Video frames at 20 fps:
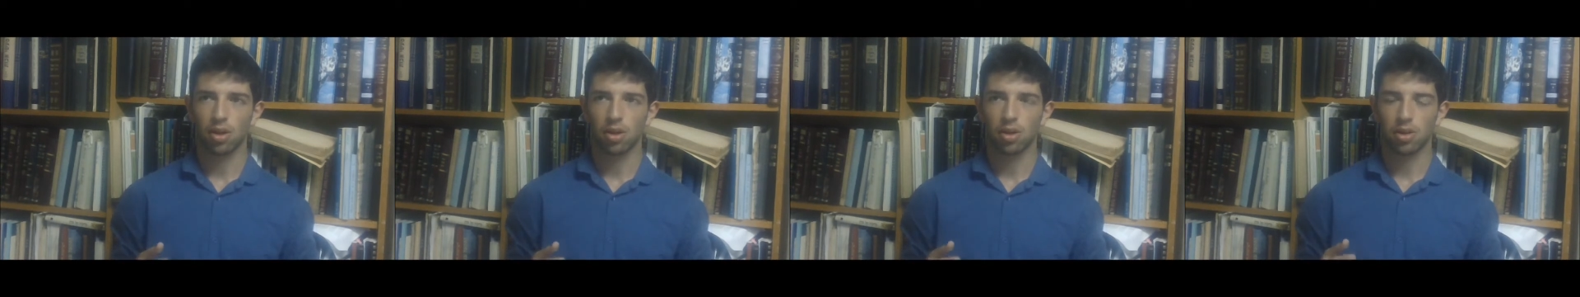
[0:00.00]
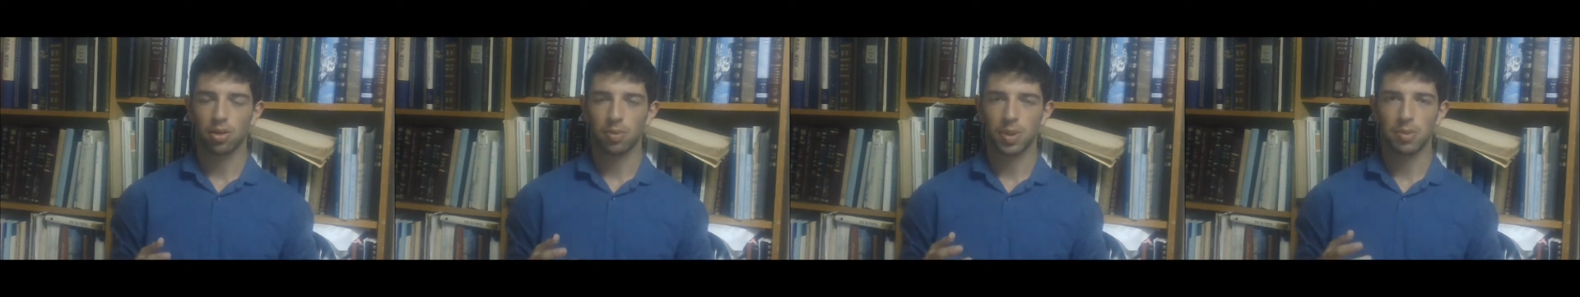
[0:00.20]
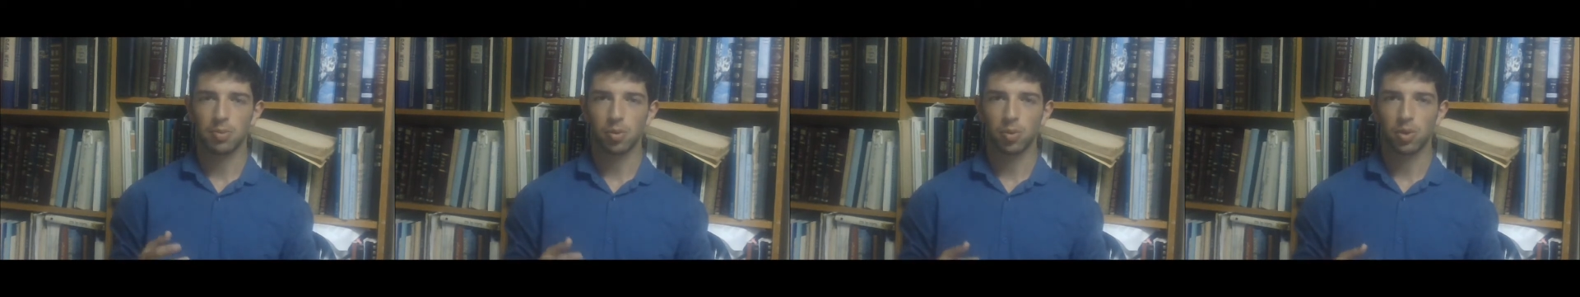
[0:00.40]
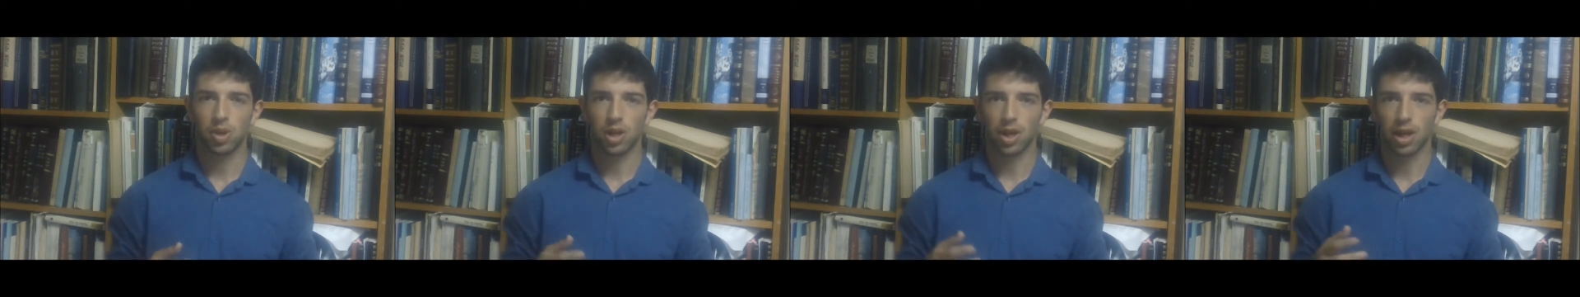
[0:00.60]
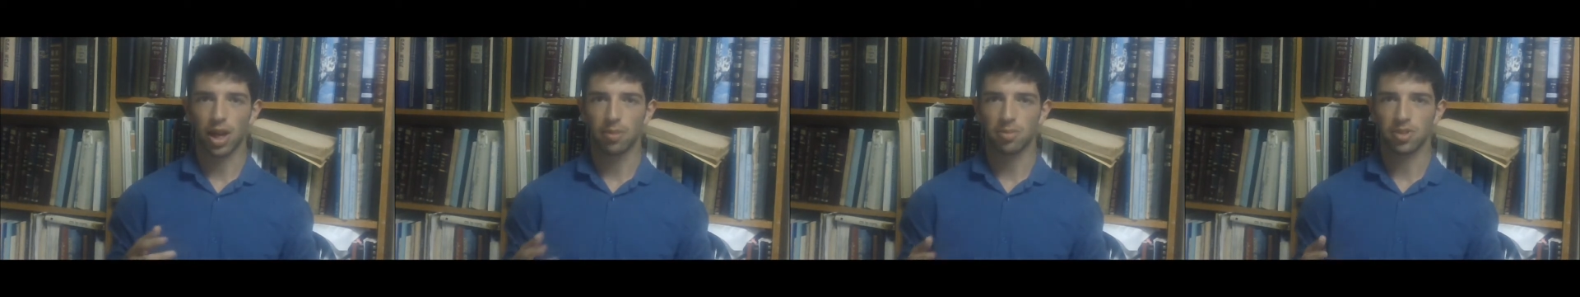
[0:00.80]
people would
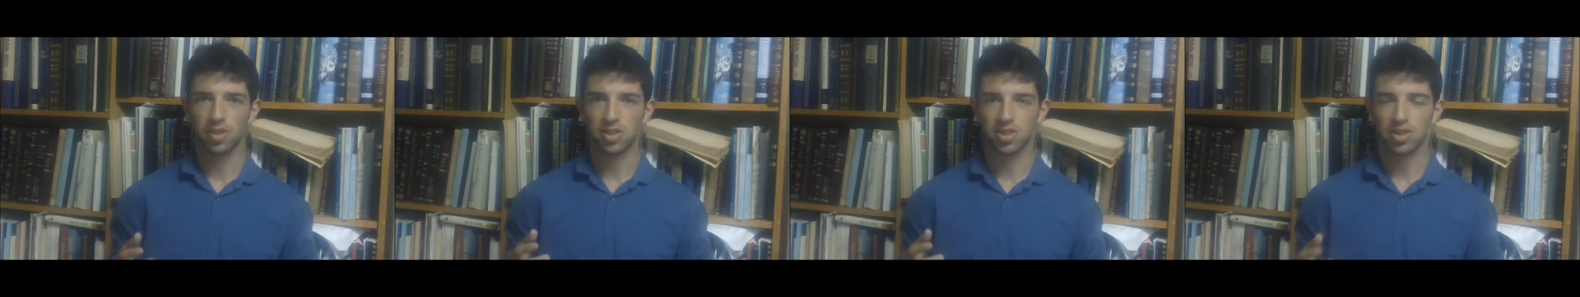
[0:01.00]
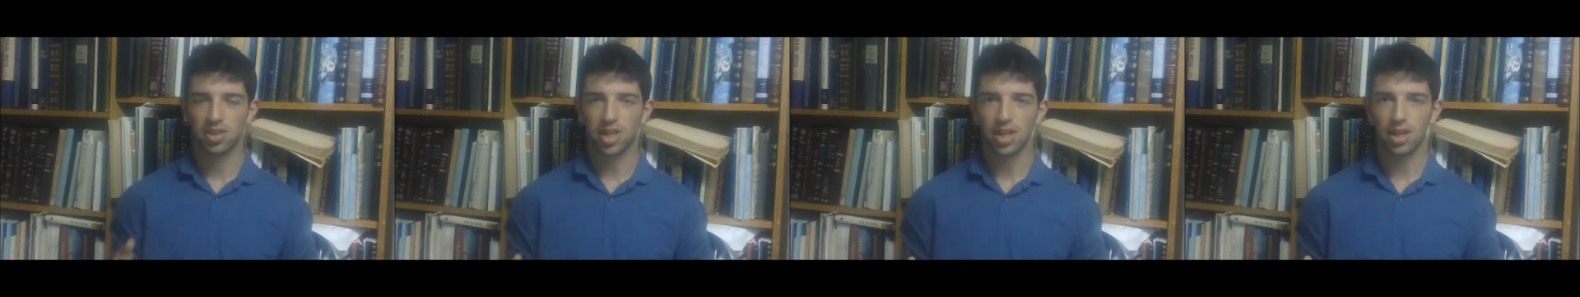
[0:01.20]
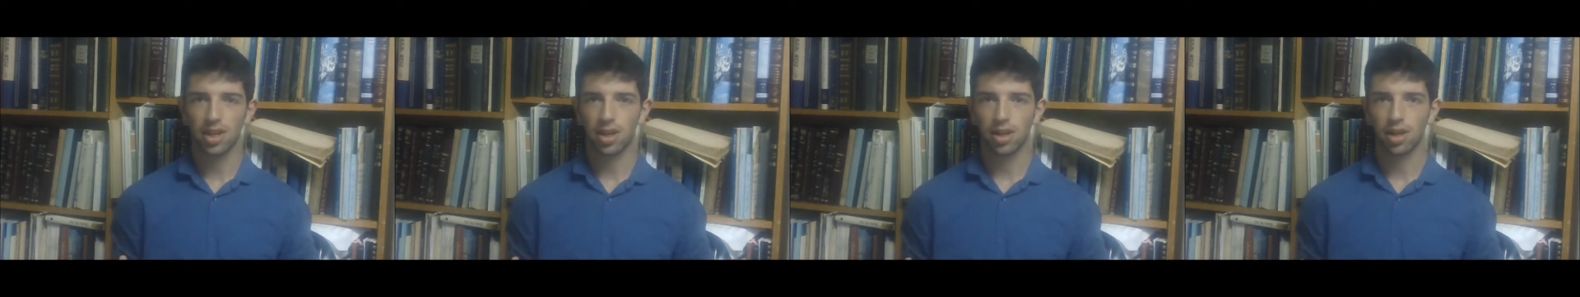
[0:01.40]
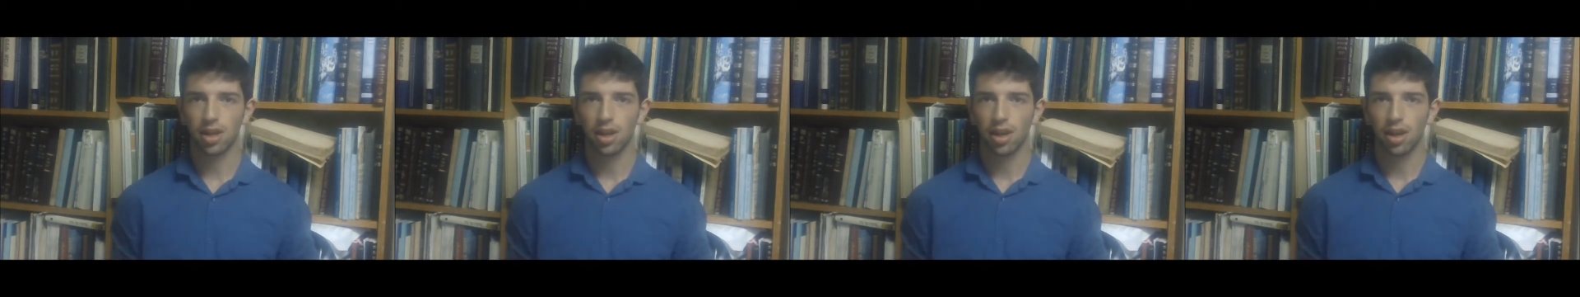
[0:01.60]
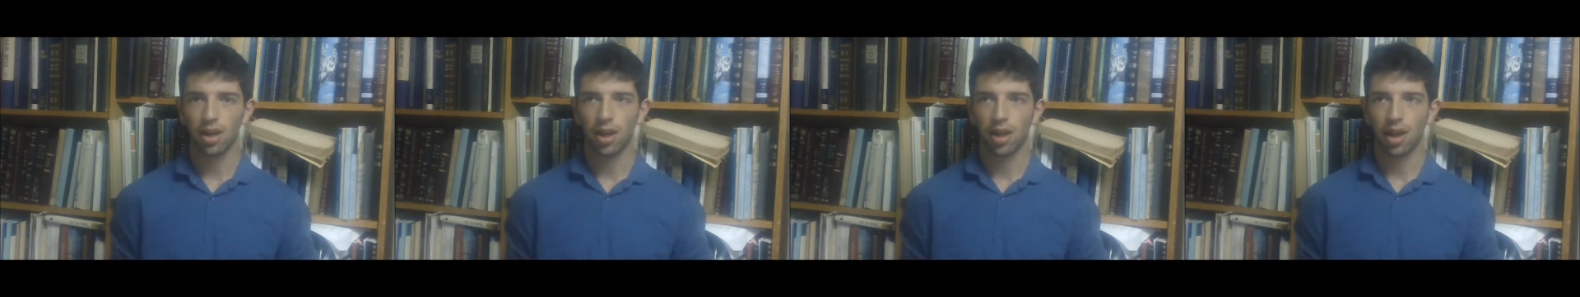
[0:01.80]
look up to the snake,
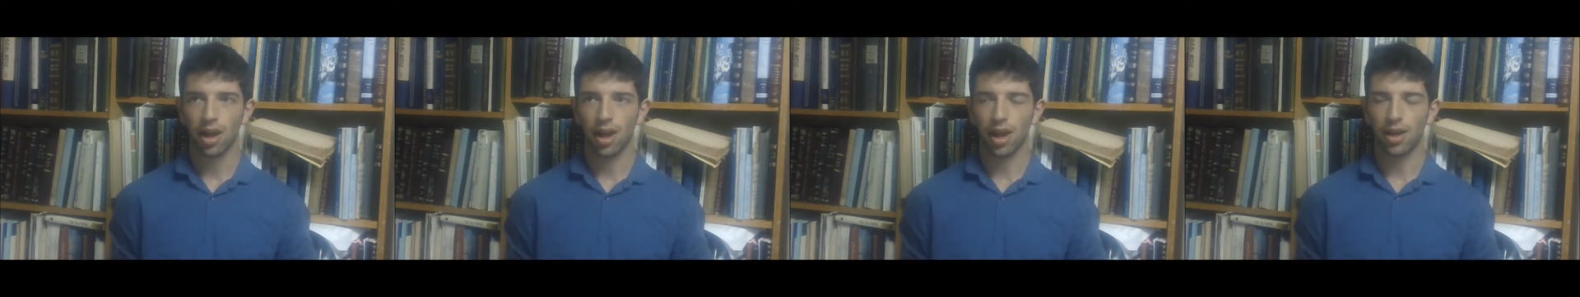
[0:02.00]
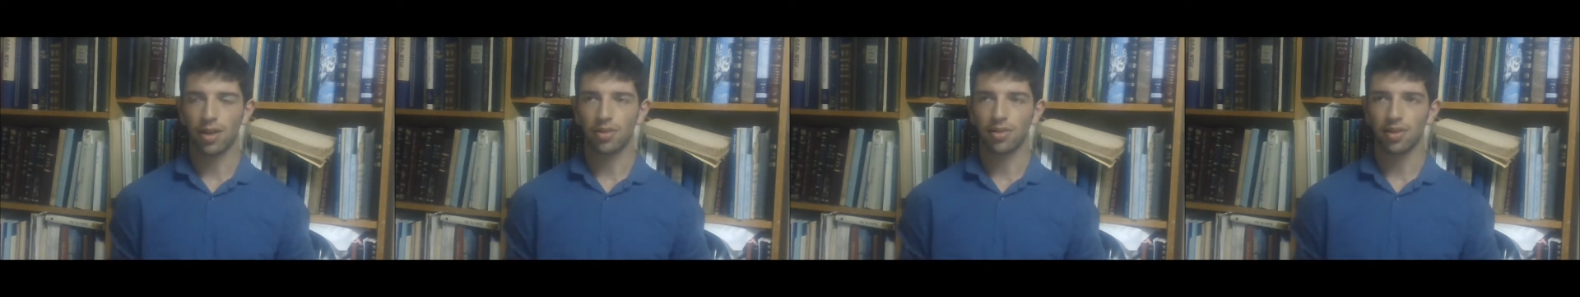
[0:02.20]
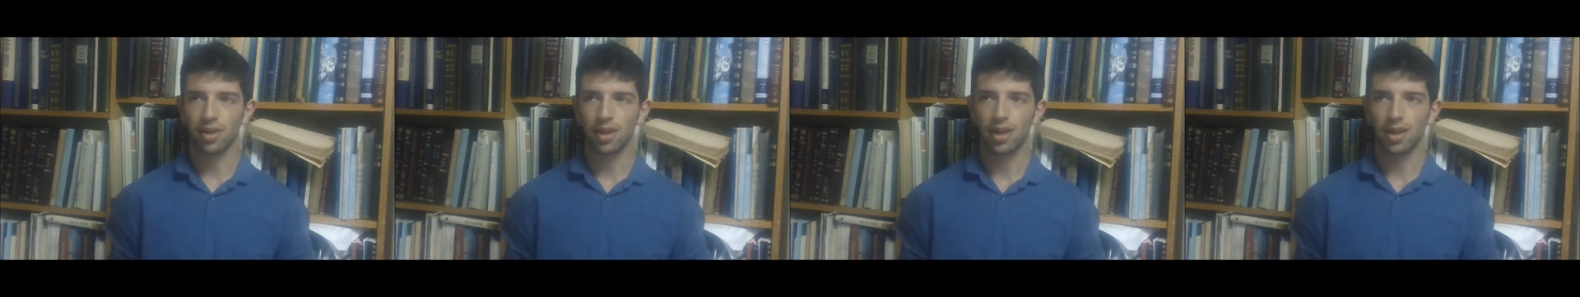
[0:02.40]
and